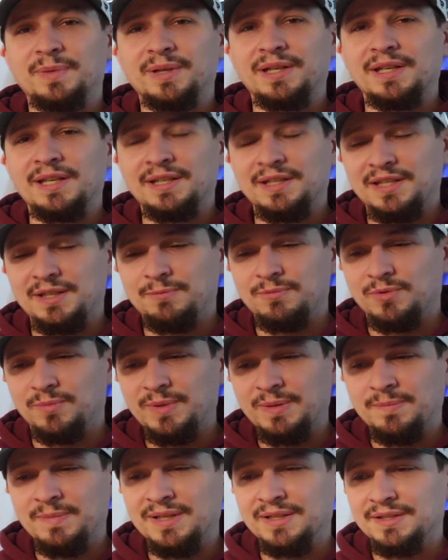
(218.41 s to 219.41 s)
but, and he will
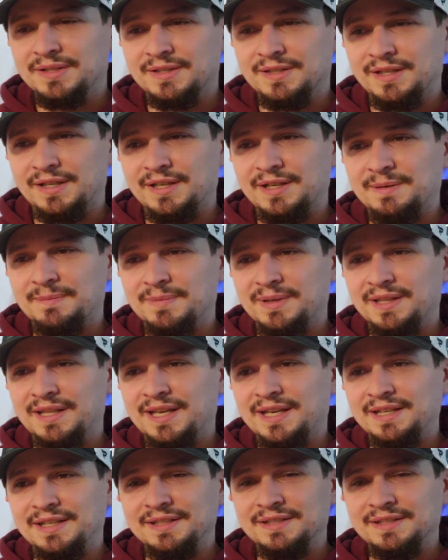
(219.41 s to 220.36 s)
be missed, but that